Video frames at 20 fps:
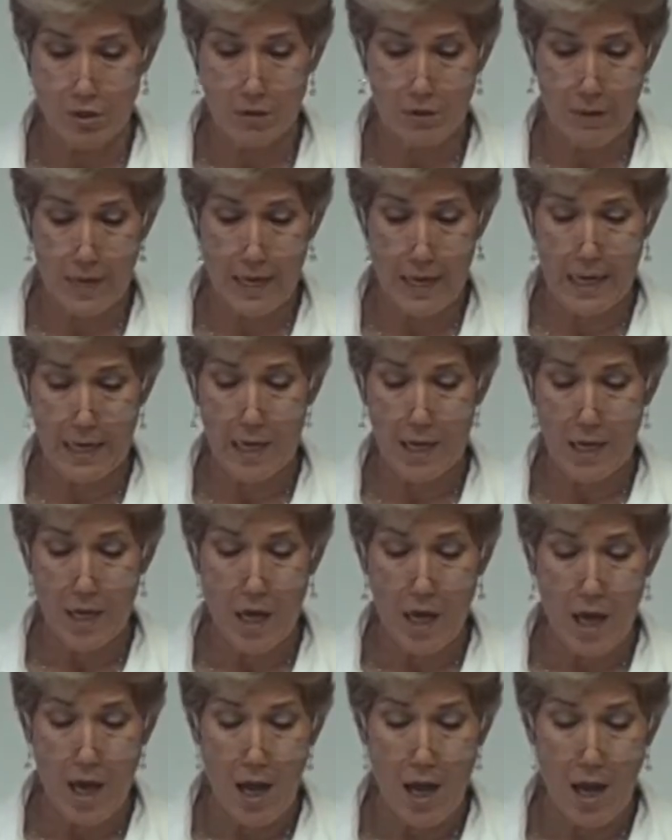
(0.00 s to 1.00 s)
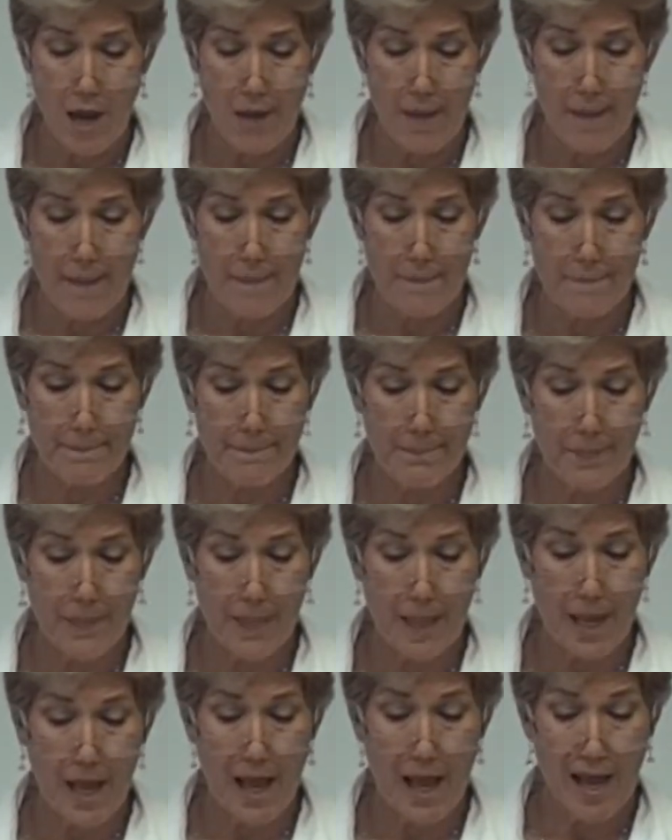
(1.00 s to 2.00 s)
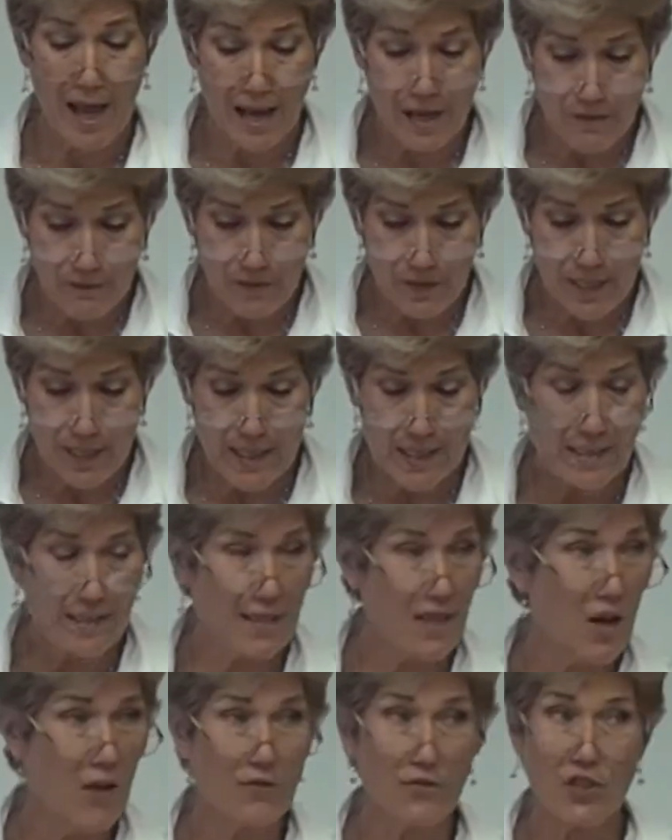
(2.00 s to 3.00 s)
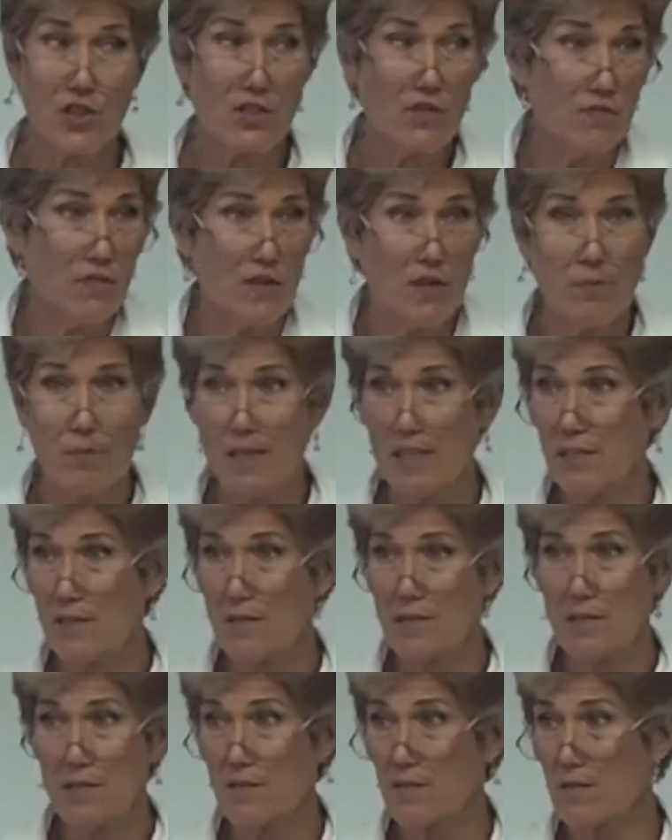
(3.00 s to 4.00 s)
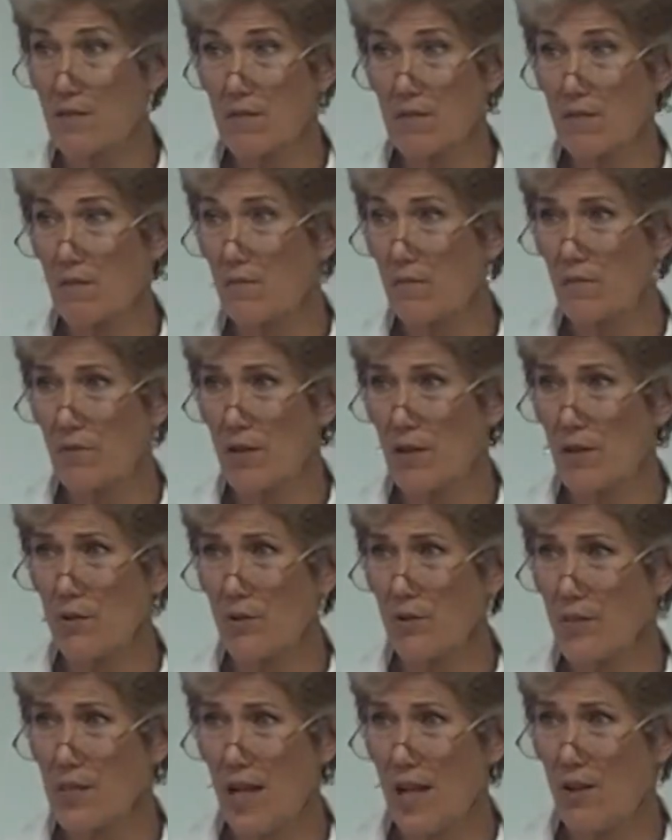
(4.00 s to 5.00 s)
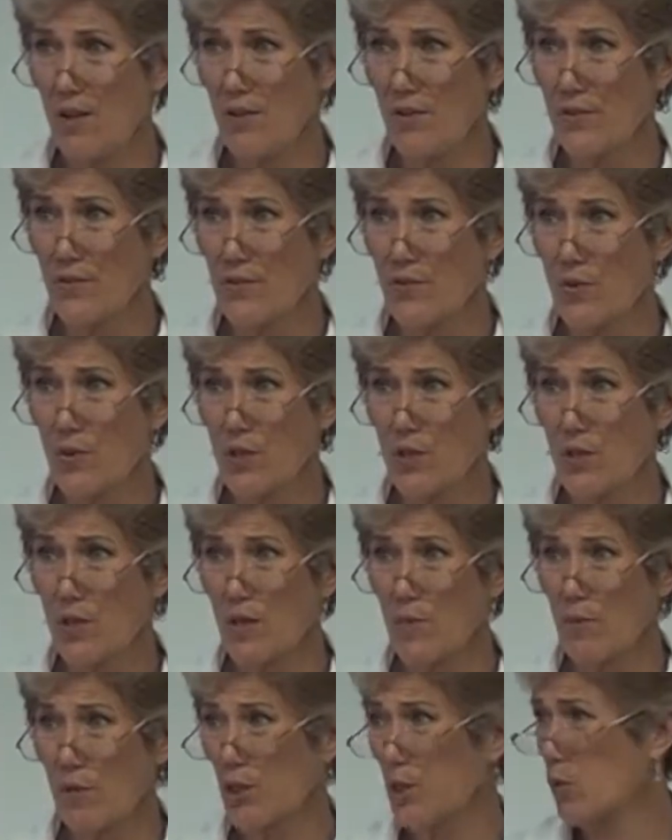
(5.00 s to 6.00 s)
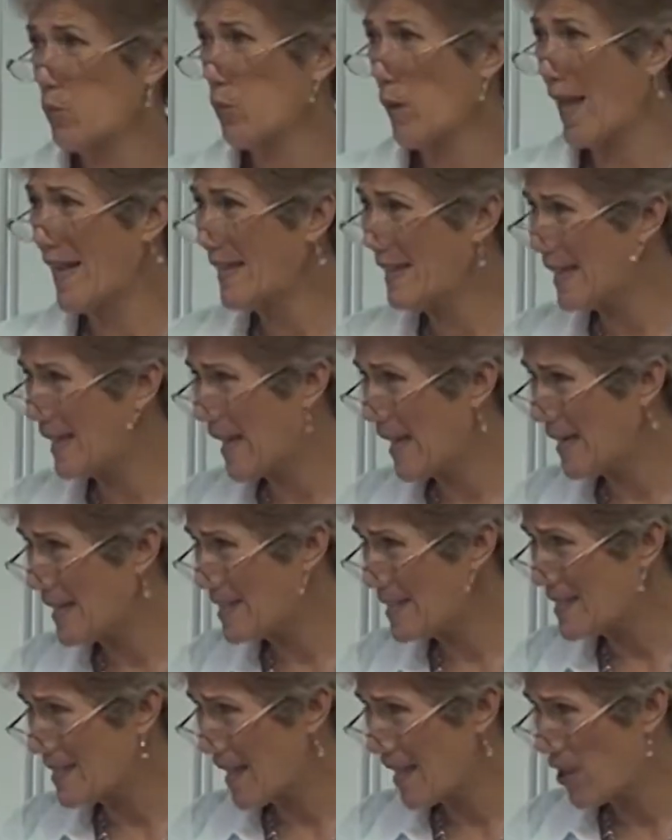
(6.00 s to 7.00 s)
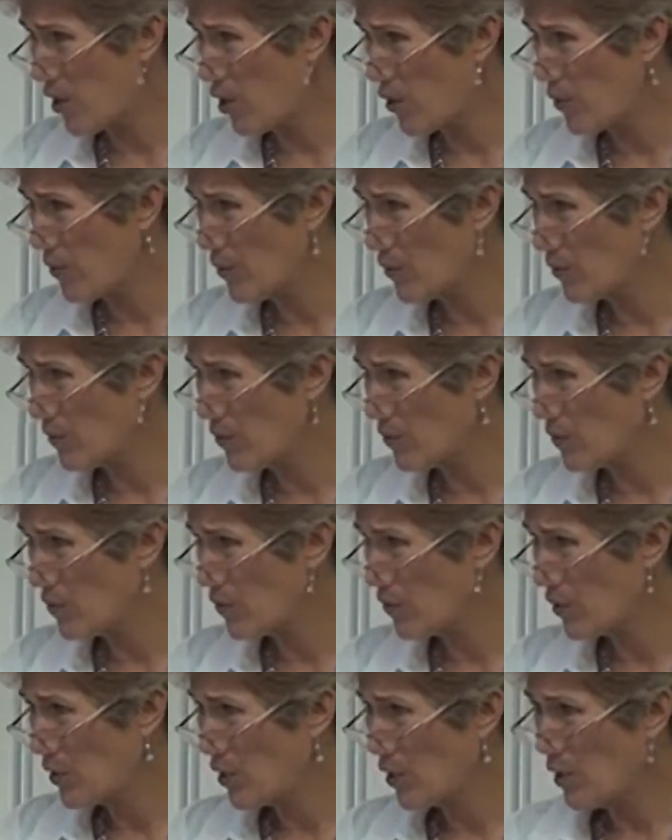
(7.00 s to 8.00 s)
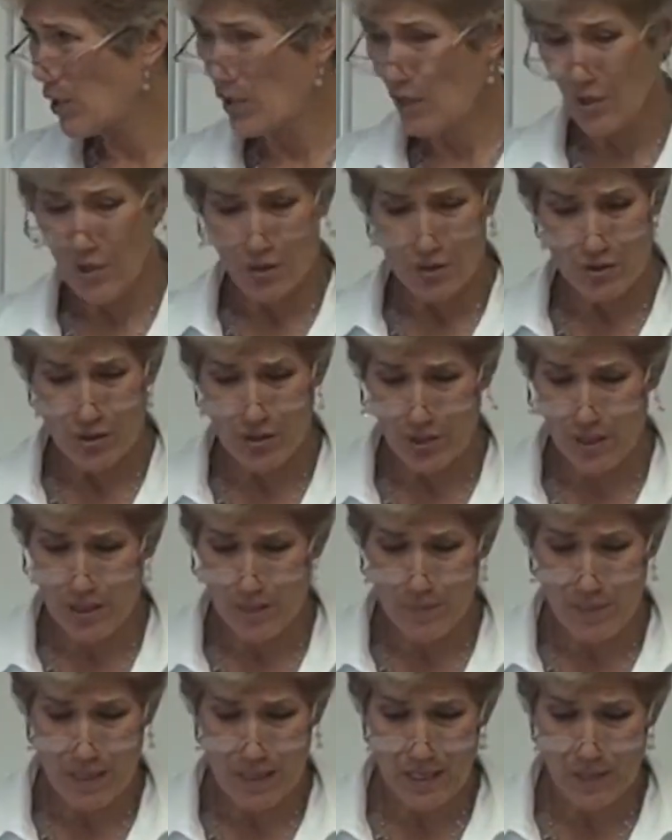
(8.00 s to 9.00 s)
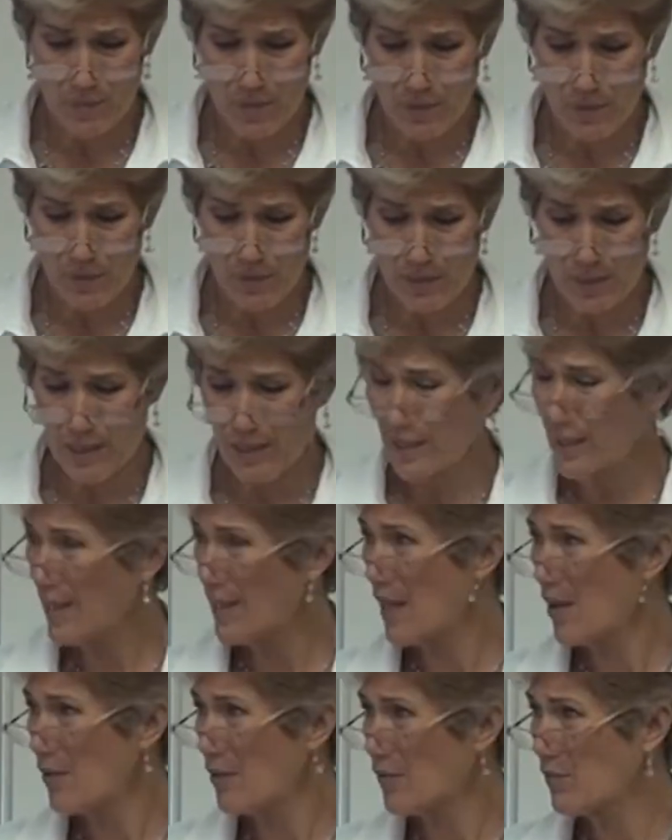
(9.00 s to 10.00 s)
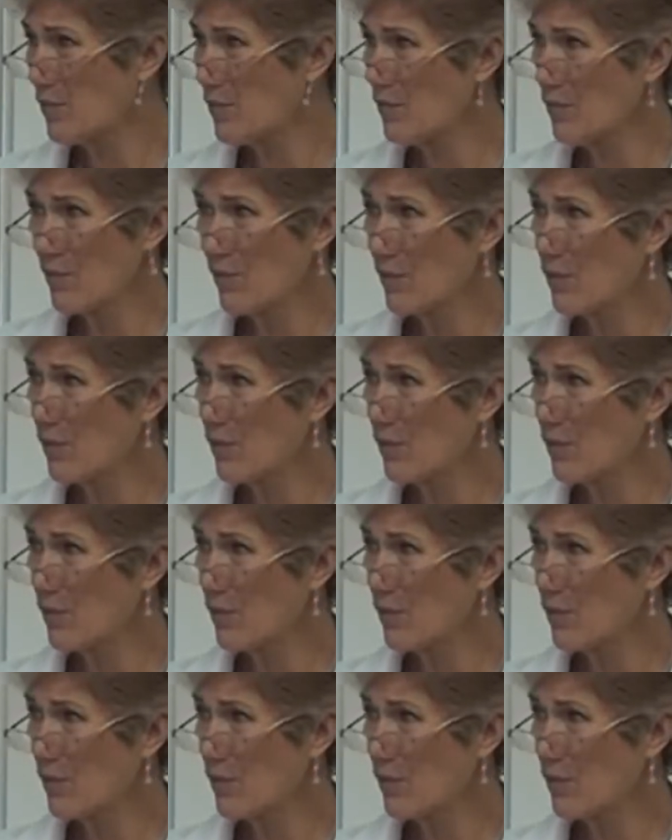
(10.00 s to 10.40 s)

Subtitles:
Okay. Hyphae itself, just filamentous fungal cells, or you could have put thread-like cells. Did anybody come up with anything else?